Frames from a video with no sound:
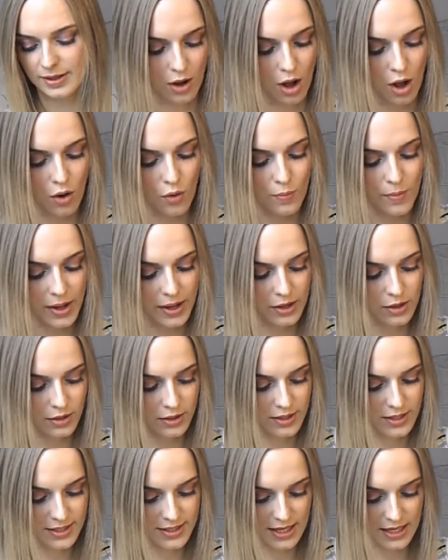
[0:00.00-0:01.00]
Oh my
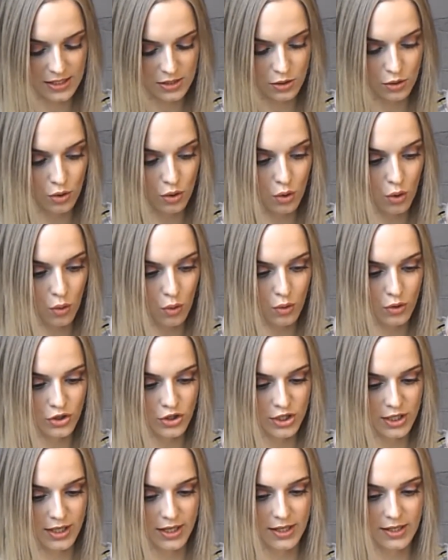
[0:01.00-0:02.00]
goodness, that's
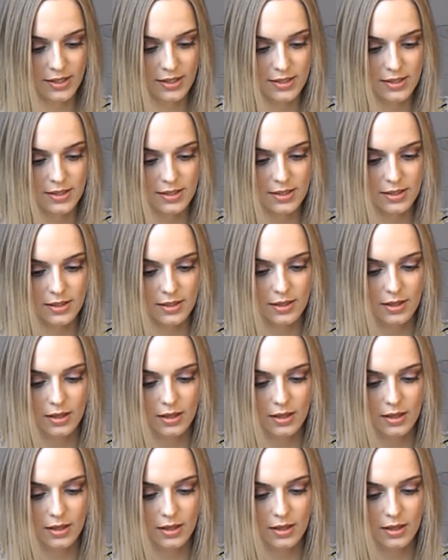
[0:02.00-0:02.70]
gorgeous!